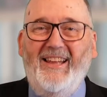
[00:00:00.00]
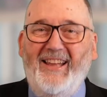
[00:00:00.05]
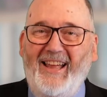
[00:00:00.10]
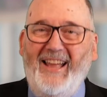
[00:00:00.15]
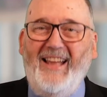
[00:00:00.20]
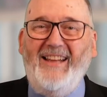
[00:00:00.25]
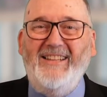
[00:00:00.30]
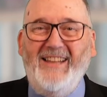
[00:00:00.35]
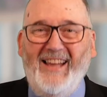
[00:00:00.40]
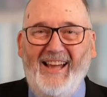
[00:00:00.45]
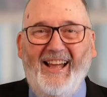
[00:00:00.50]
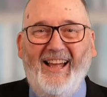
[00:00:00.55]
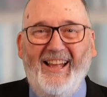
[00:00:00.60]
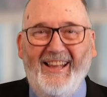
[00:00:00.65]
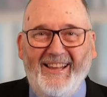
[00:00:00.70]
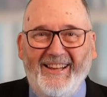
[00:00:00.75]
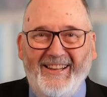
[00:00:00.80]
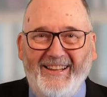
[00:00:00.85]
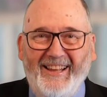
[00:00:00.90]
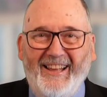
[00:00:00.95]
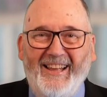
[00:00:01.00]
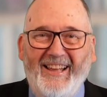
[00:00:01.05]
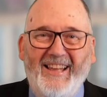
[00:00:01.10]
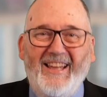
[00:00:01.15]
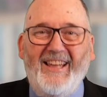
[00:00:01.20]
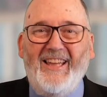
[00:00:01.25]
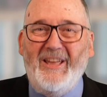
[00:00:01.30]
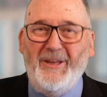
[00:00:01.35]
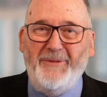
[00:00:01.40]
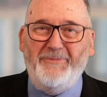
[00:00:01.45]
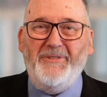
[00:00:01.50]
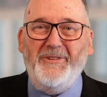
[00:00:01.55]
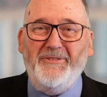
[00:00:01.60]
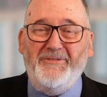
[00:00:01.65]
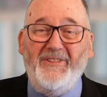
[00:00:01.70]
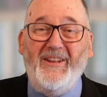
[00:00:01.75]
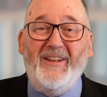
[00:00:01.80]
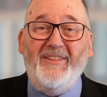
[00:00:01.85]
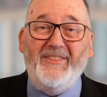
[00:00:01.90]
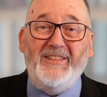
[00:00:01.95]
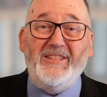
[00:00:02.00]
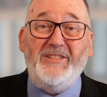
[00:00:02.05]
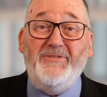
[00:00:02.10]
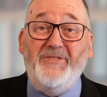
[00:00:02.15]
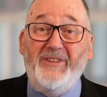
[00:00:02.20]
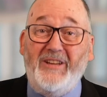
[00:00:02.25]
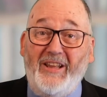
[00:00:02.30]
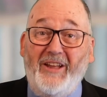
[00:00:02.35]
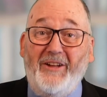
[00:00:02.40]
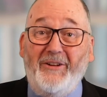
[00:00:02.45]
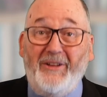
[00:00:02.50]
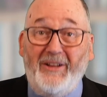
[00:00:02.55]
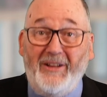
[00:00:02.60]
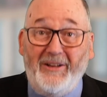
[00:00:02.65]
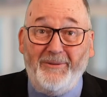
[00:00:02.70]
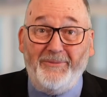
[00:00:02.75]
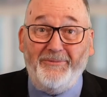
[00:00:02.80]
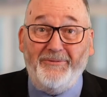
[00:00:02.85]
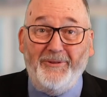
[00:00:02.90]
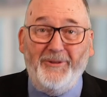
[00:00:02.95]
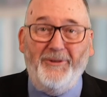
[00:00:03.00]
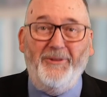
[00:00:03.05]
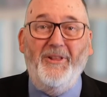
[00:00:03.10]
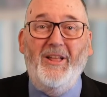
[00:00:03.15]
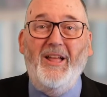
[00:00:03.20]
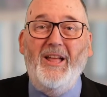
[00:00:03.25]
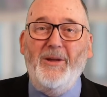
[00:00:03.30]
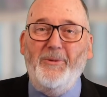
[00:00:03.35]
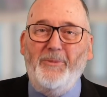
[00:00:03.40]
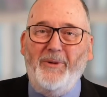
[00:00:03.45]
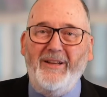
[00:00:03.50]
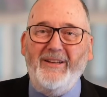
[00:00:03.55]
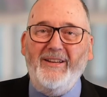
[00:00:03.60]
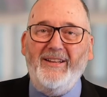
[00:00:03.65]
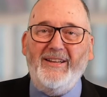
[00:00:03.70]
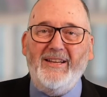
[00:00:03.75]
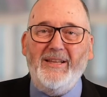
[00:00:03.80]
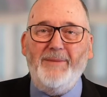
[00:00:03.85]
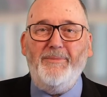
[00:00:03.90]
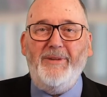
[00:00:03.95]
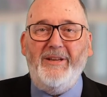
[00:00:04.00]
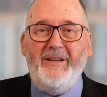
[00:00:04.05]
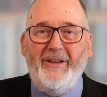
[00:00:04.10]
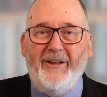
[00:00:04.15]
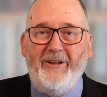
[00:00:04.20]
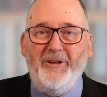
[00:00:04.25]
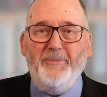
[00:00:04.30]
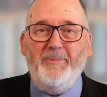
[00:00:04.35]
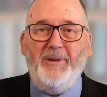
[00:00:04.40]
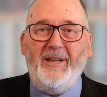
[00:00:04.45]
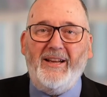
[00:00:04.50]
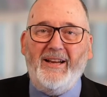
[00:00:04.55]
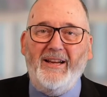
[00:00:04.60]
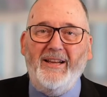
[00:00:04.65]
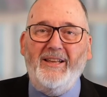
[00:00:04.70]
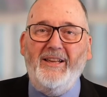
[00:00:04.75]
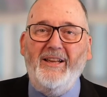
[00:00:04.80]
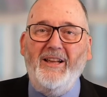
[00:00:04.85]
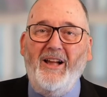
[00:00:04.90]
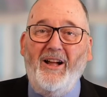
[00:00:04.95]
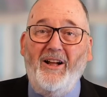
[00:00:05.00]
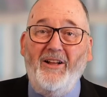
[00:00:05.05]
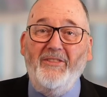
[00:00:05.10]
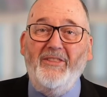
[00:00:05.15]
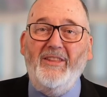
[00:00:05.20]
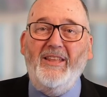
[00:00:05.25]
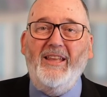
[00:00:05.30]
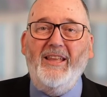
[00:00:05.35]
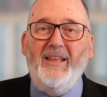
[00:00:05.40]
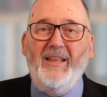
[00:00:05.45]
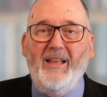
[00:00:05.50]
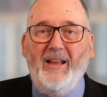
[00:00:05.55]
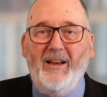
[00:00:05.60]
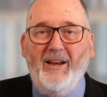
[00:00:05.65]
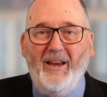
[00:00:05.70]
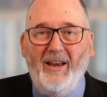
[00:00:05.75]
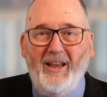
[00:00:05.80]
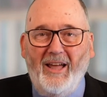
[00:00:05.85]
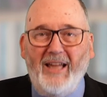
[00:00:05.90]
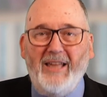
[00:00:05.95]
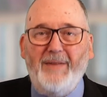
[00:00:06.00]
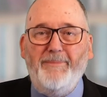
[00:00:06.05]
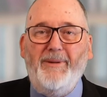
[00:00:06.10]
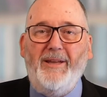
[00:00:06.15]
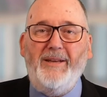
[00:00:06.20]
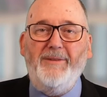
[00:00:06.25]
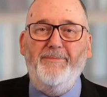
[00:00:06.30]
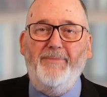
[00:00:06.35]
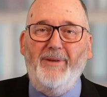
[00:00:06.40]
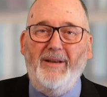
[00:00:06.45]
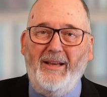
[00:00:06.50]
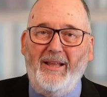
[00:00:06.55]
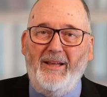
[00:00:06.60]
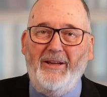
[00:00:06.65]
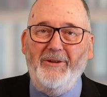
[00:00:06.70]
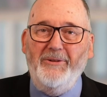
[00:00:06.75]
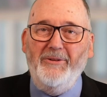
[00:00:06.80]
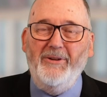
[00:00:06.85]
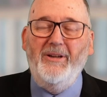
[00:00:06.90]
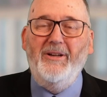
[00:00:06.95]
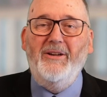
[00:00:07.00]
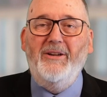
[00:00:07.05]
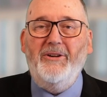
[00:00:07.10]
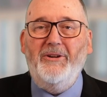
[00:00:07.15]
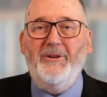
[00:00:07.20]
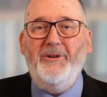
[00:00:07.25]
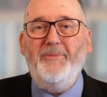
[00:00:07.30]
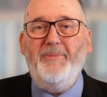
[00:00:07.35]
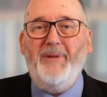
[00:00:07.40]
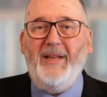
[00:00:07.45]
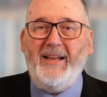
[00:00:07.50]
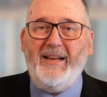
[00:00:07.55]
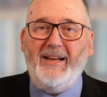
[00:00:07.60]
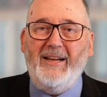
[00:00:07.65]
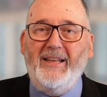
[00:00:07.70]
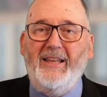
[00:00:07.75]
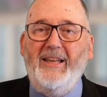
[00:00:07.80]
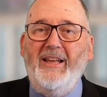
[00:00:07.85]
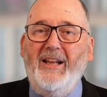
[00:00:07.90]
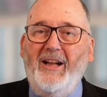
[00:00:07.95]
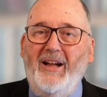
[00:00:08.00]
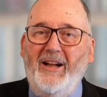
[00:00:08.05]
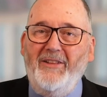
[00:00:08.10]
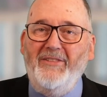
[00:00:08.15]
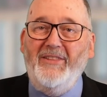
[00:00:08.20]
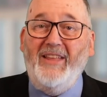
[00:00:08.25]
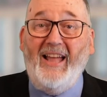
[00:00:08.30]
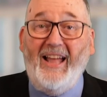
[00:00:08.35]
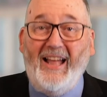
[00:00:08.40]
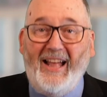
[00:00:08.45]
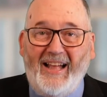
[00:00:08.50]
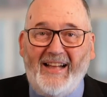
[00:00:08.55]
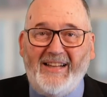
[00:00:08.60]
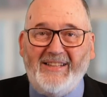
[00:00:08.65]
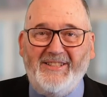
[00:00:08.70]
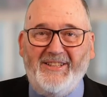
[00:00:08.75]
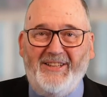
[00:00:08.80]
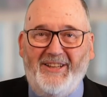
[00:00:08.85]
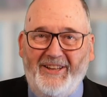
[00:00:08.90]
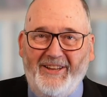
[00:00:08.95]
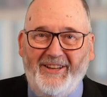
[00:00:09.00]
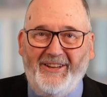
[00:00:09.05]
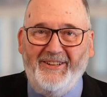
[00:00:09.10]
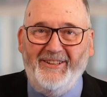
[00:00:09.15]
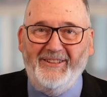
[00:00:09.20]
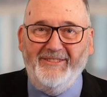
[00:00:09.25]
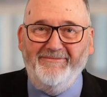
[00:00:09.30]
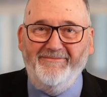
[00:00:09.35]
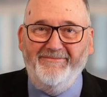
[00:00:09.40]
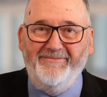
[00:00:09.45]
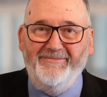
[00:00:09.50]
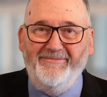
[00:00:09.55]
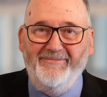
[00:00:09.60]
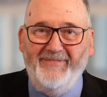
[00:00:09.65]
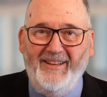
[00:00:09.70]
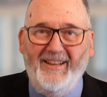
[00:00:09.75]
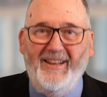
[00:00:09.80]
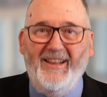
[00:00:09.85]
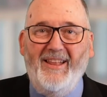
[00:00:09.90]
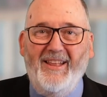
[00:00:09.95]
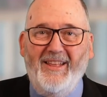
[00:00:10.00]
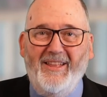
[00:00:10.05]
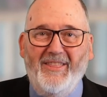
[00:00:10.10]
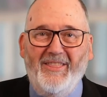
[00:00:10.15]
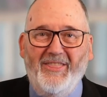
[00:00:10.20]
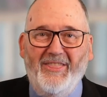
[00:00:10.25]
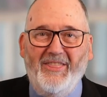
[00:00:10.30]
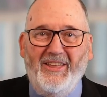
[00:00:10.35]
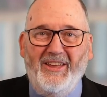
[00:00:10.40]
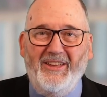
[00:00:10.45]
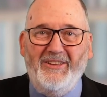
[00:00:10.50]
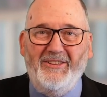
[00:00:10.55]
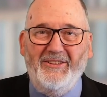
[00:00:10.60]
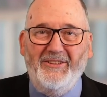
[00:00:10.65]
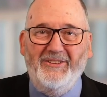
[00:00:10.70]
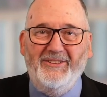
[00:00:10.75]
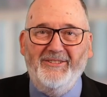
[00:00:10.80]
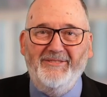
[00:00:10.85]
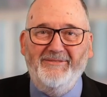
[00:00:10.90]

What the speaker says: And hey, if you found this video helpful, why not let me know by clicking on the like button below or by clicking on the heart icon. Thank you.